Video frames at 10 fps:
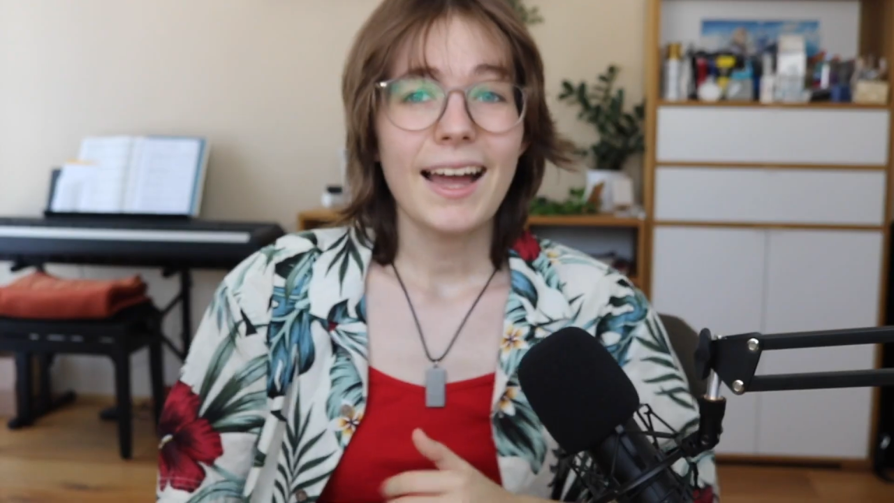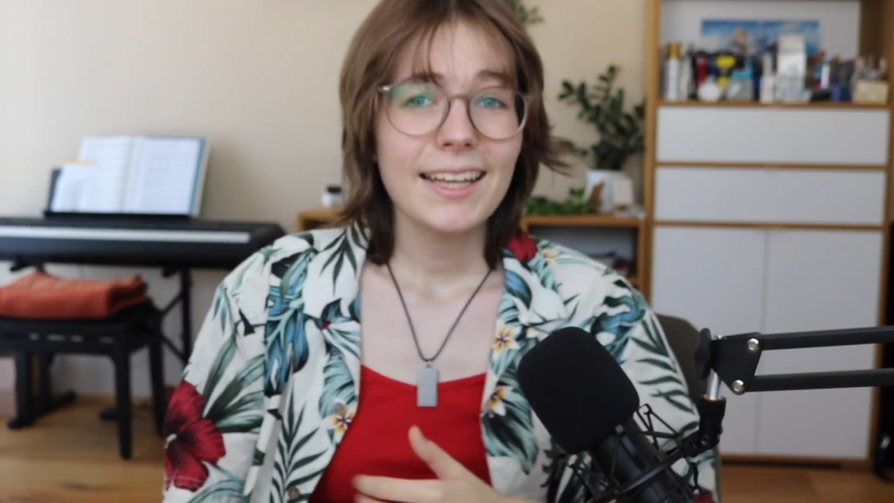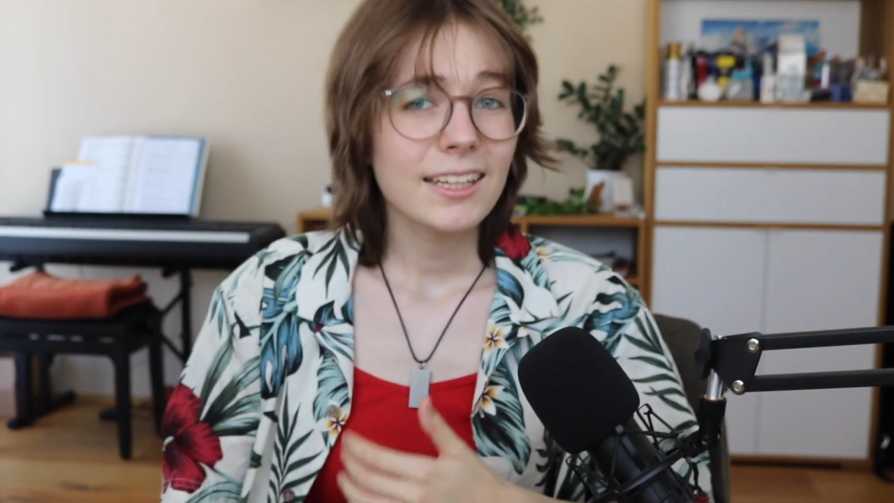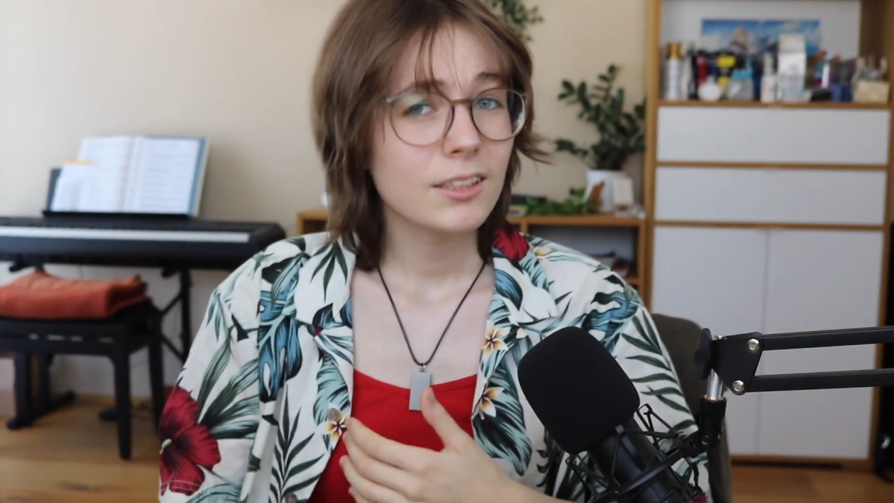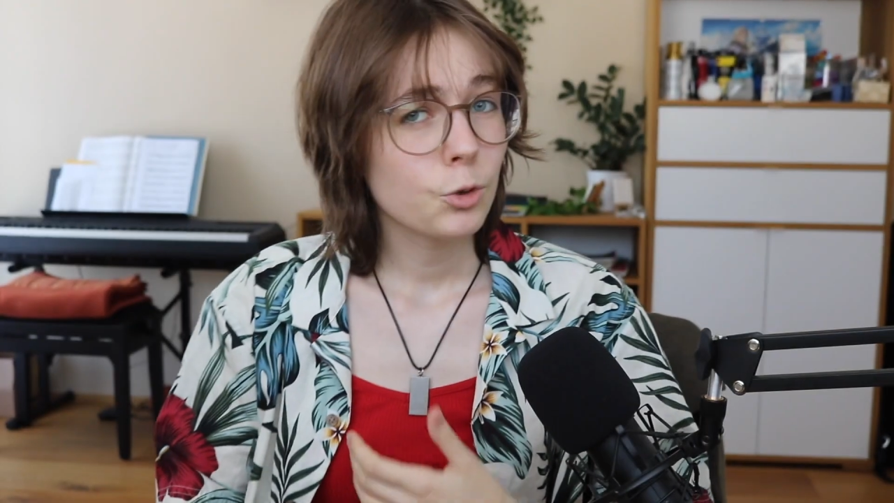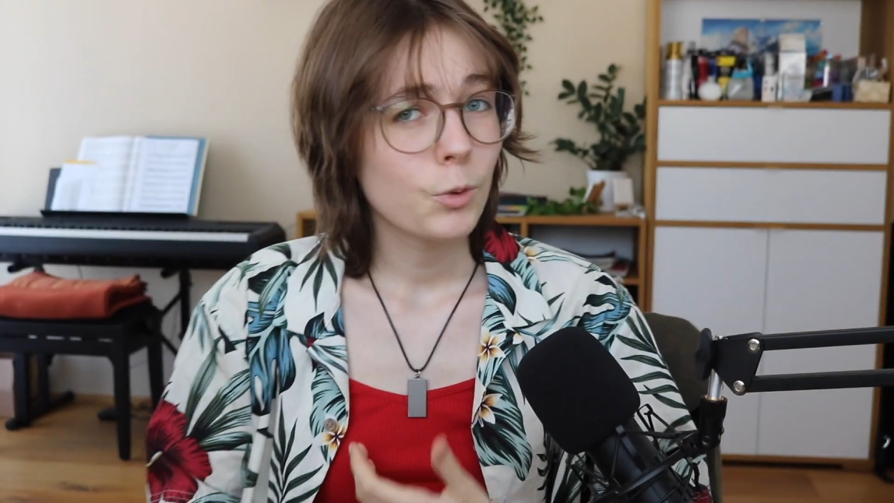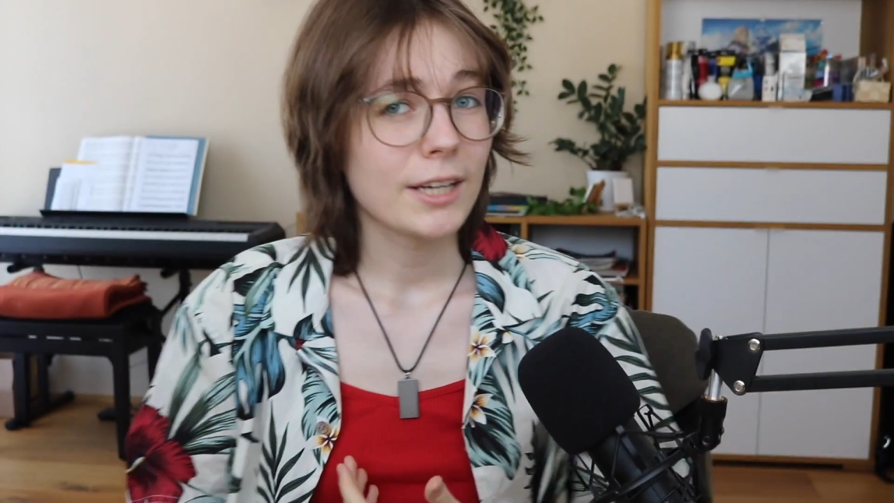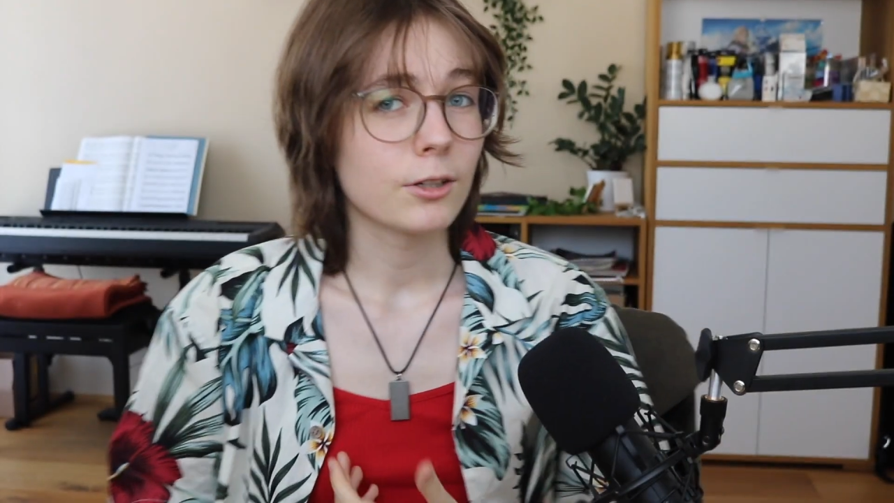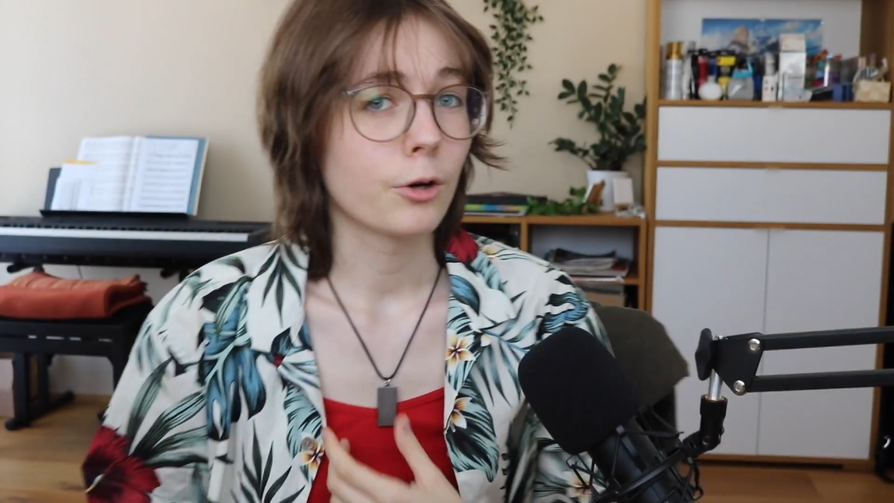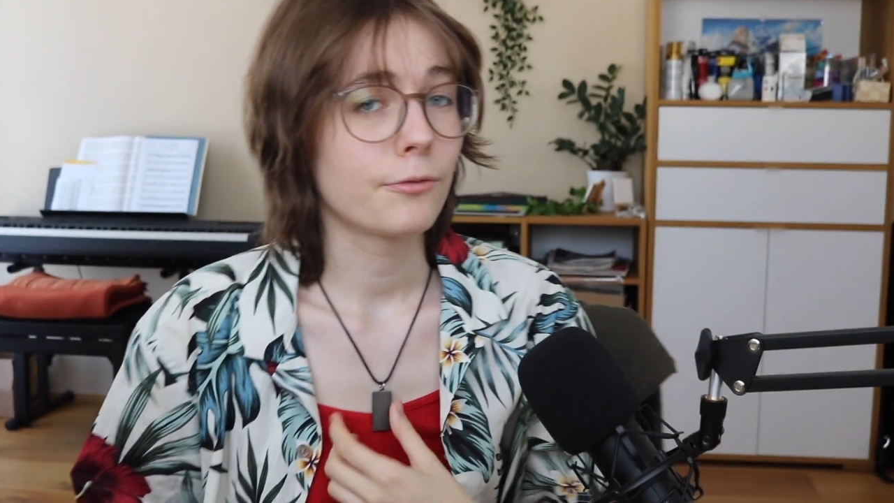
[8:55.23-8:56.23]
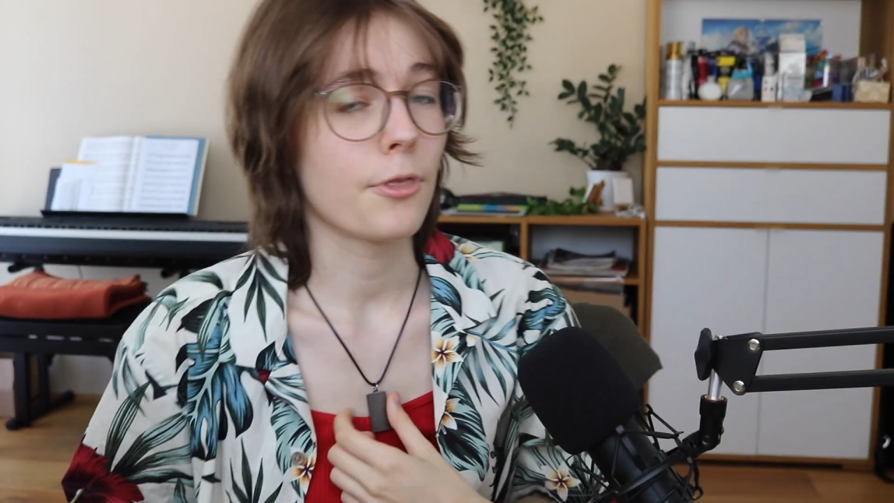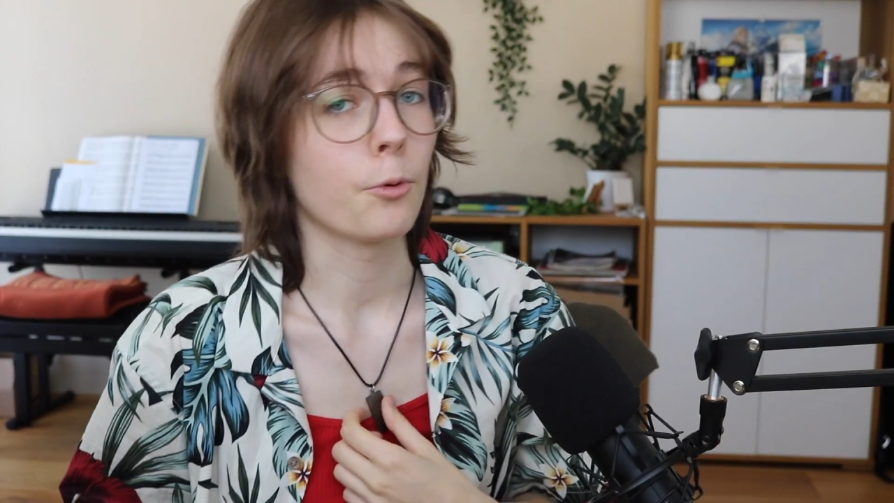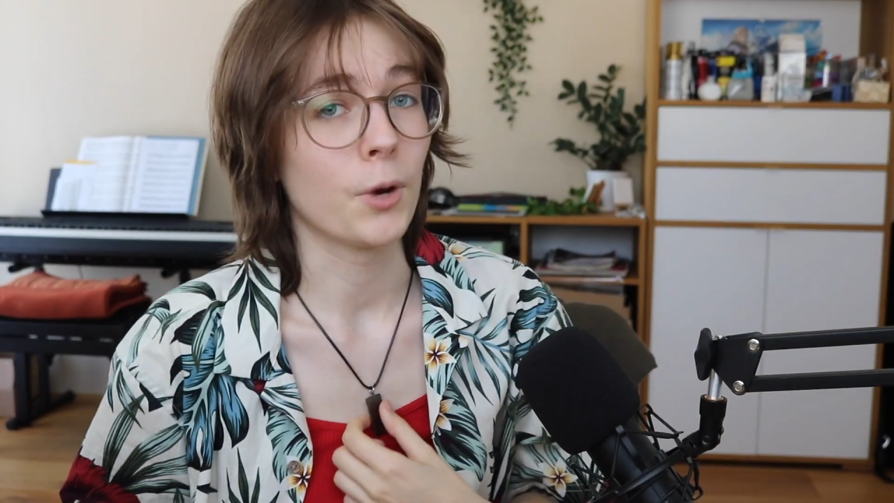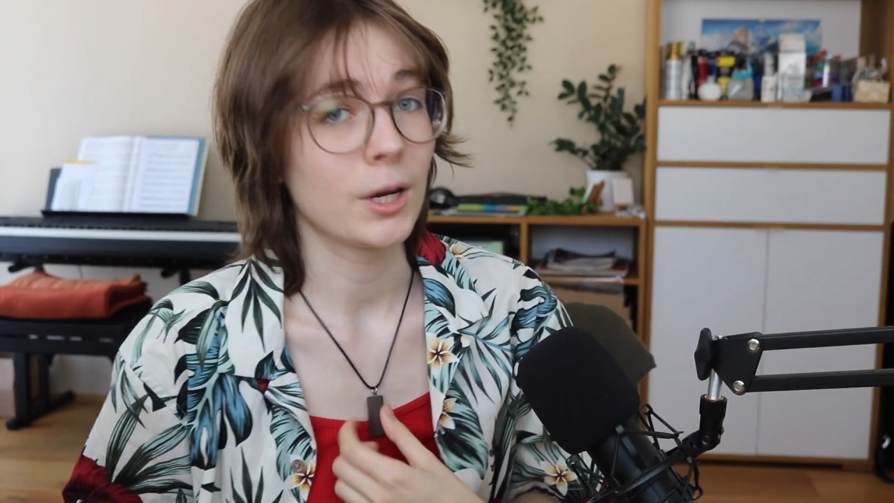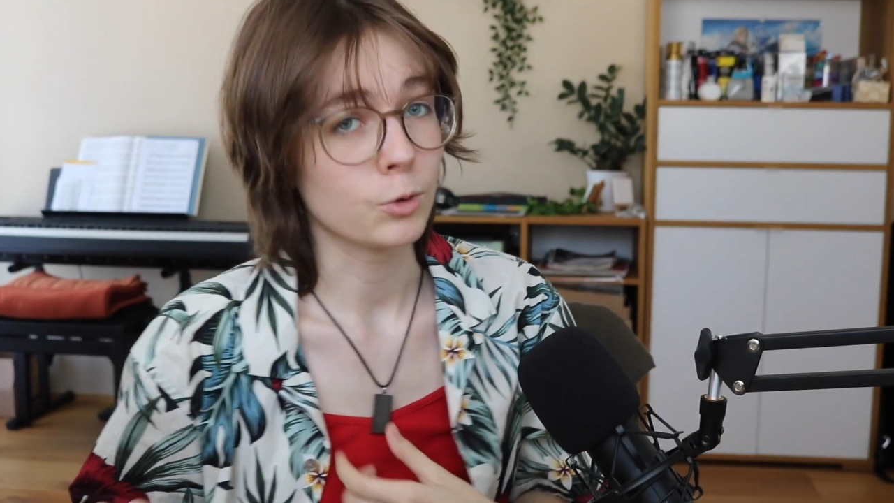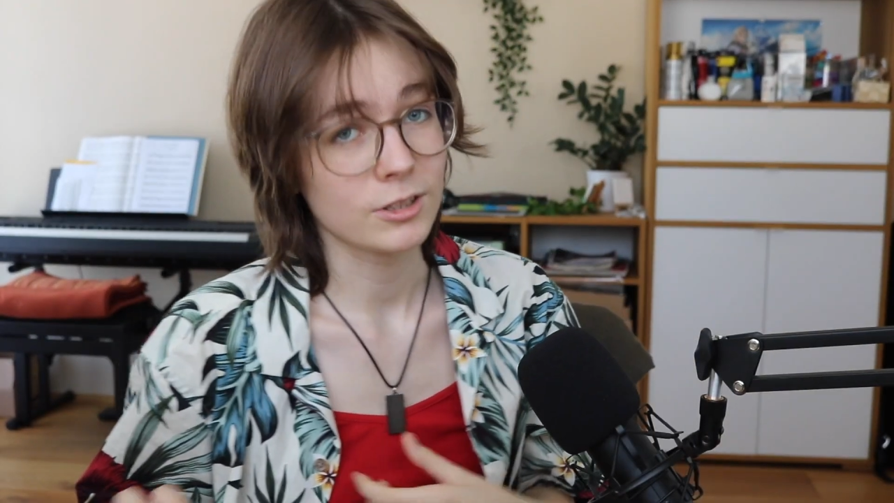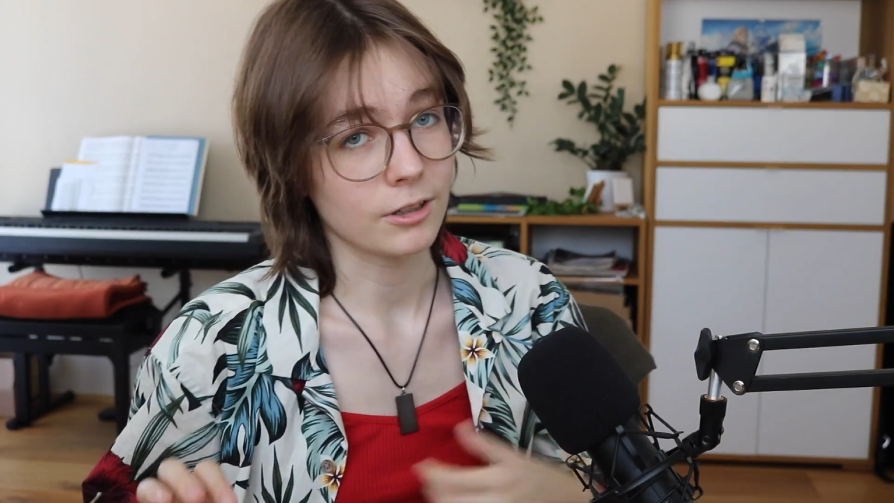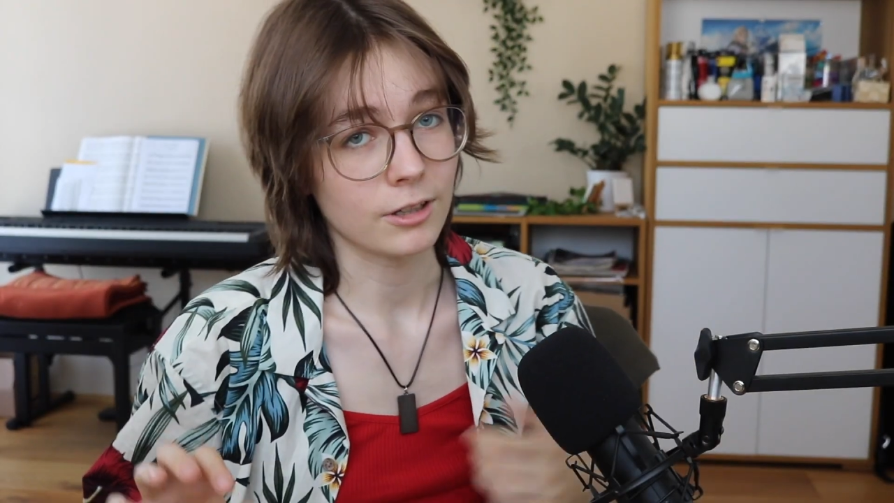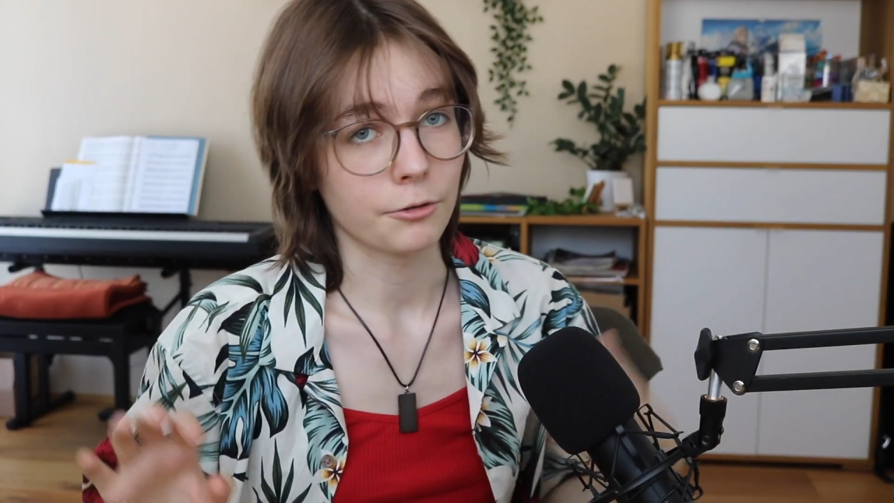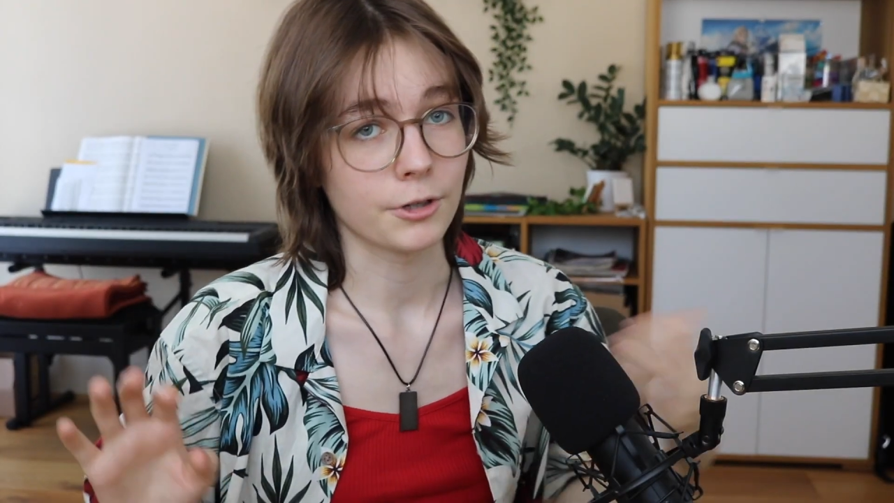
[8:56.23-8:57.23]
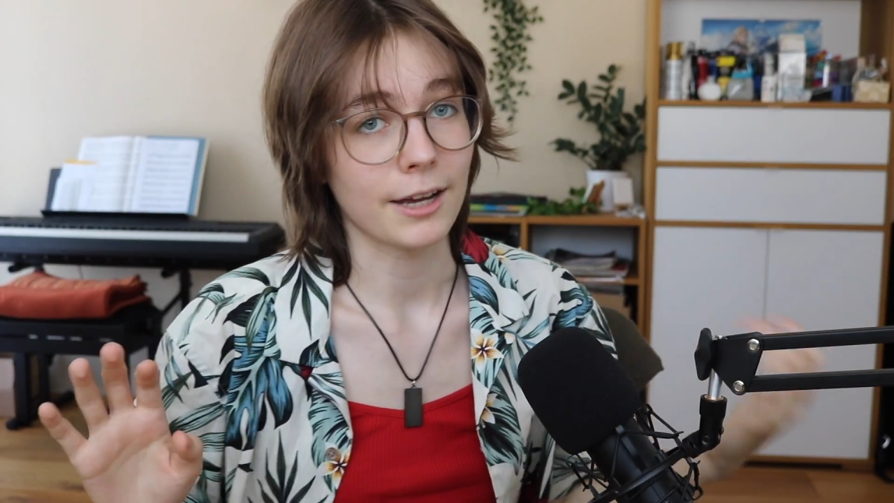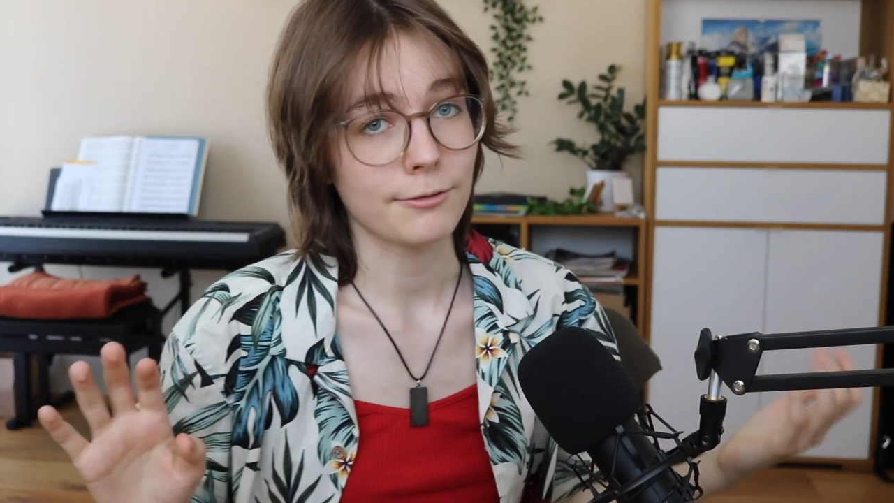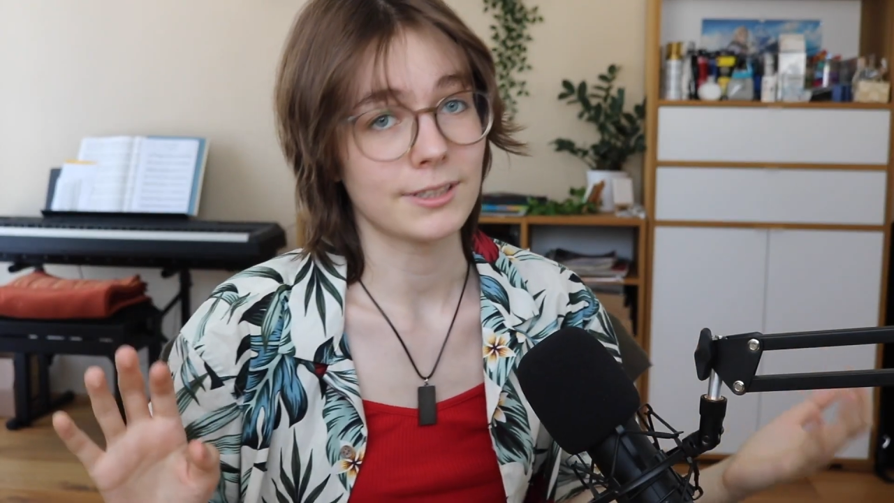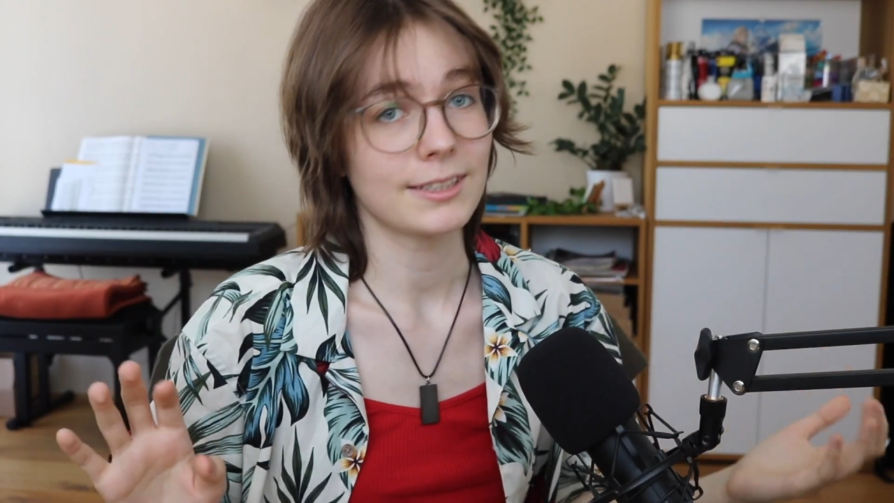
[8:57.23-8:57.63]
I didn't quite know if the wig was gonna arrive in